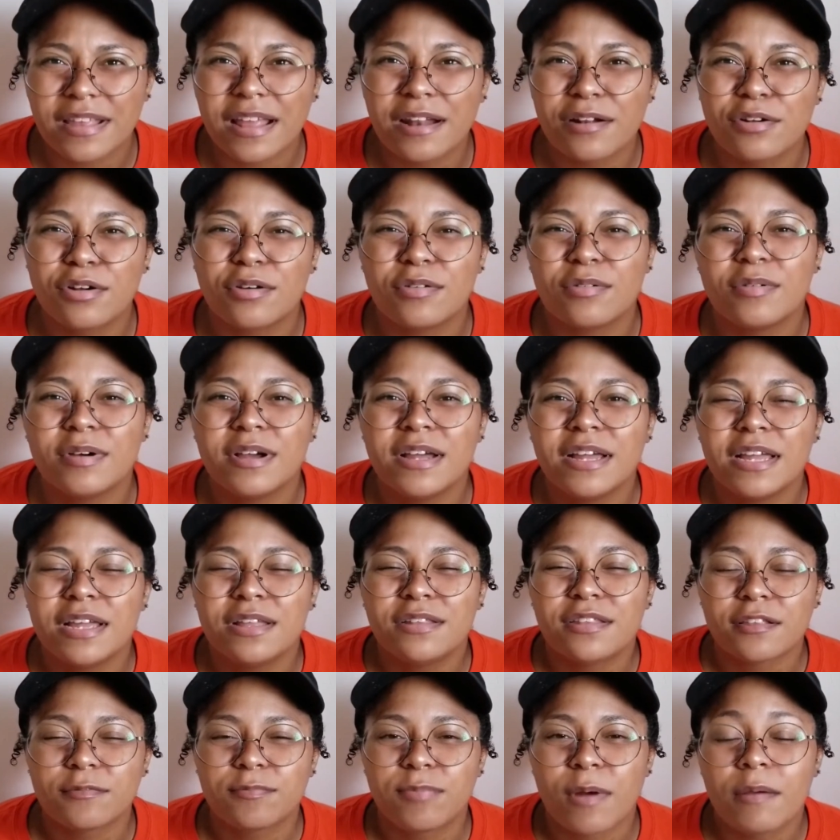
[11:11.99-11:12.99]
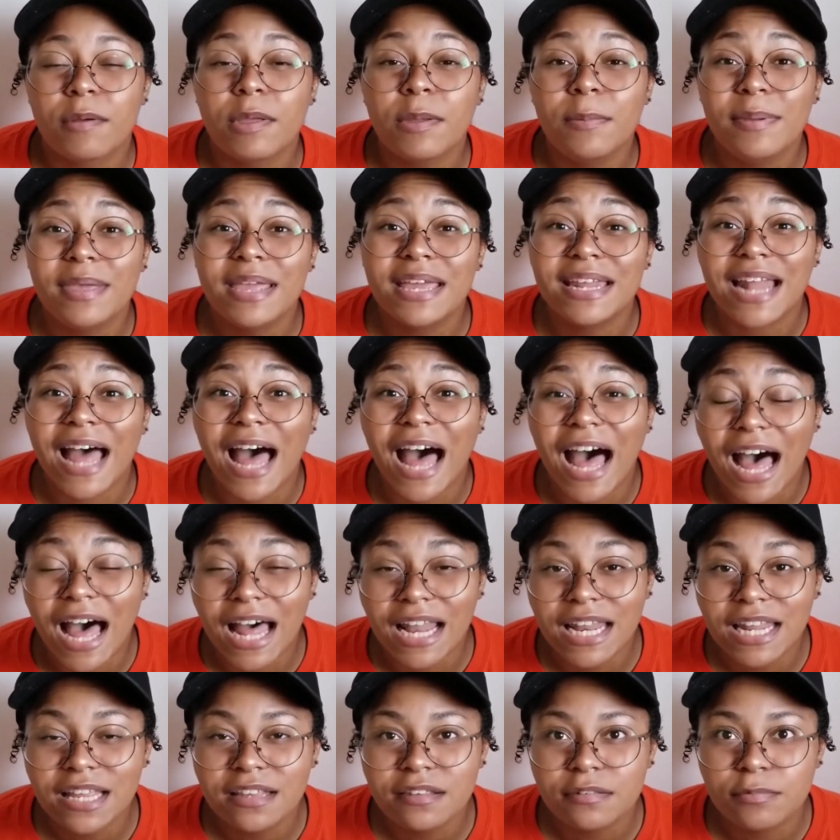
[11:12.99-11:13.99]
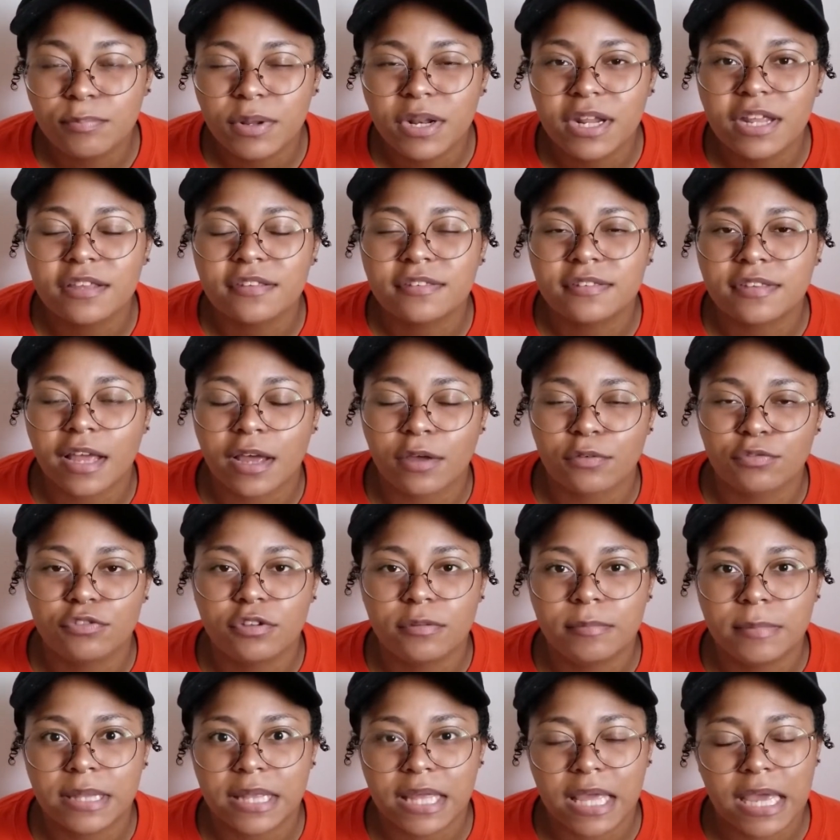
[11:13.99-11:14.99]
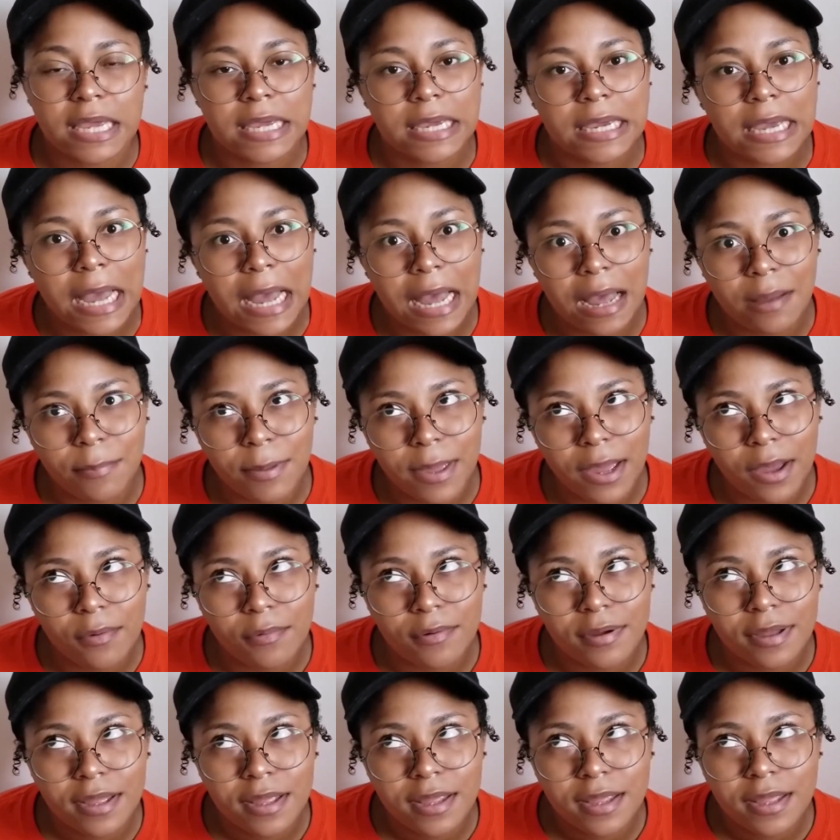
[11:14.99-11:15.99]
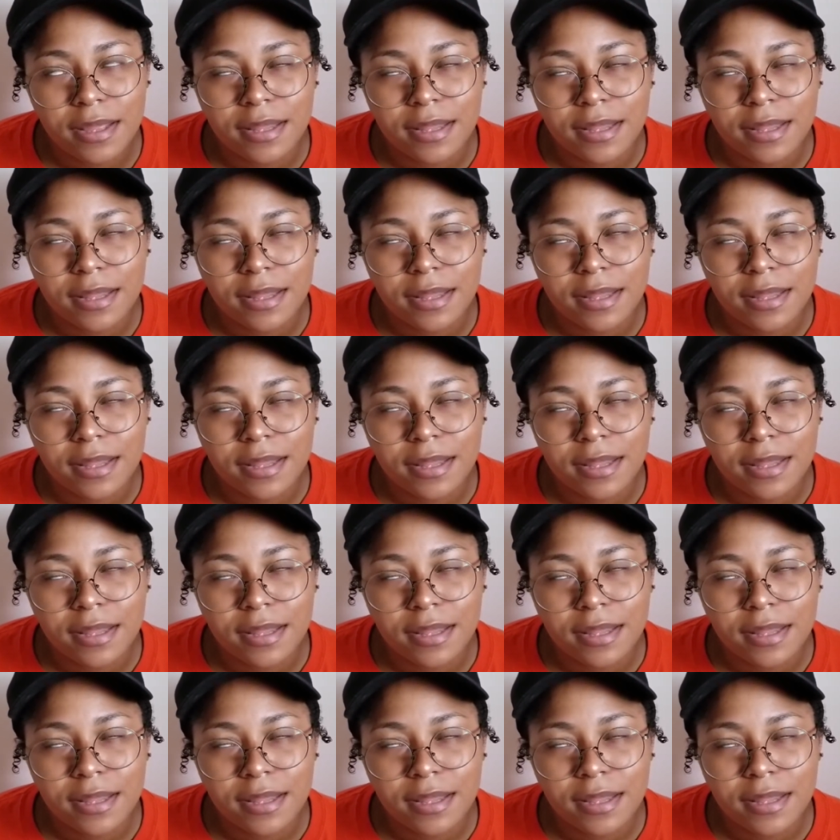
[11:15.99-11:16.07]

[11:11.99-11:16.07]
I don't know. That's probably being honest, but it sounds to me like a cop-out.